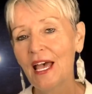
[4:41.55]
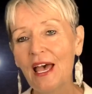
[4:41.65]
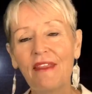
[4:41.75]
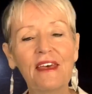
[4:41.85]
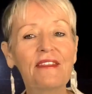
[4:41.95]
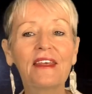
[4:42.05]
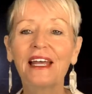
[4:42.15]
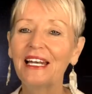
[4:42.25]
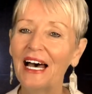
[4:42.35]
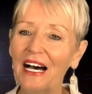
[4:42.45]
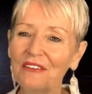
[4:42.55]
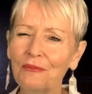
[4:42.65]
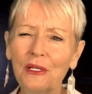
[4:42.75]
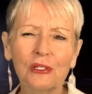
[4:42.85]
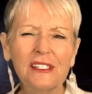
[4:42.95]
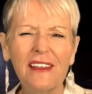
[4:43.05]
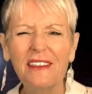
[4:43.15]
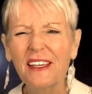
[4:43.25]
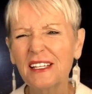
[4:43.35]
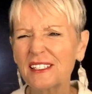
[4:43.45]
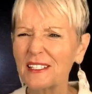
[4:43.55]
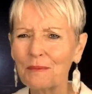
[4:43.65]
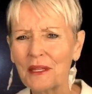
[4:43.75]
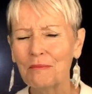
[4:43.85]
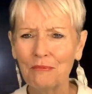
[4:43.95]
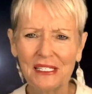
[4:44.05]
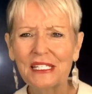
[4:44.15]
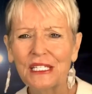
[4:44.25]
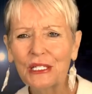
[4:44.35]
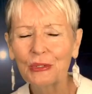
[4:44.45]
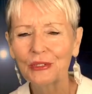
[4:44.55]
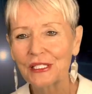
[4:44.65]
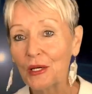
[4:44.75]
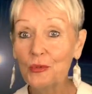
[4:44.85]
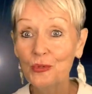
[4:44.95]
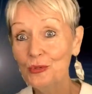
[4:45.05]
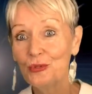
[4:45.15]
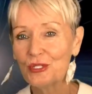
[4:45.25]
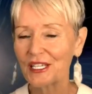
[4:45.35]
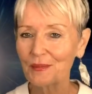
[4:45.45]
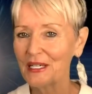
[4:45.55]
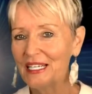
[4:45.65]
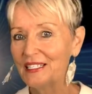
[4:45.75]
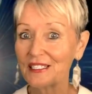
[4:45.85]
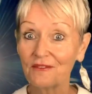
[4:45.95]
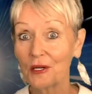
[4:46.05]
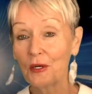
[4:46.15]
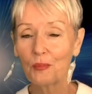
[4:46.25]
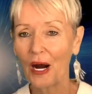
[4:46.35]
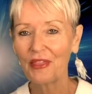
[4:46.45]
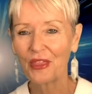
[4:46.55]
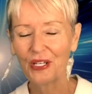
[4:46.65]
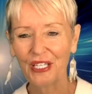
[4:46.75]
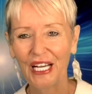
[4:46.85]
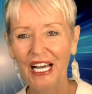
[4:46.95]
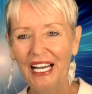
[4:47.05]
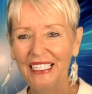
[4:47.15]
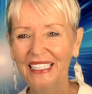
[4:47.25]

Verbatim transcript: And then they laugh because they think it's something mystical. So, ooh, Jasmuheen has a very bright third eye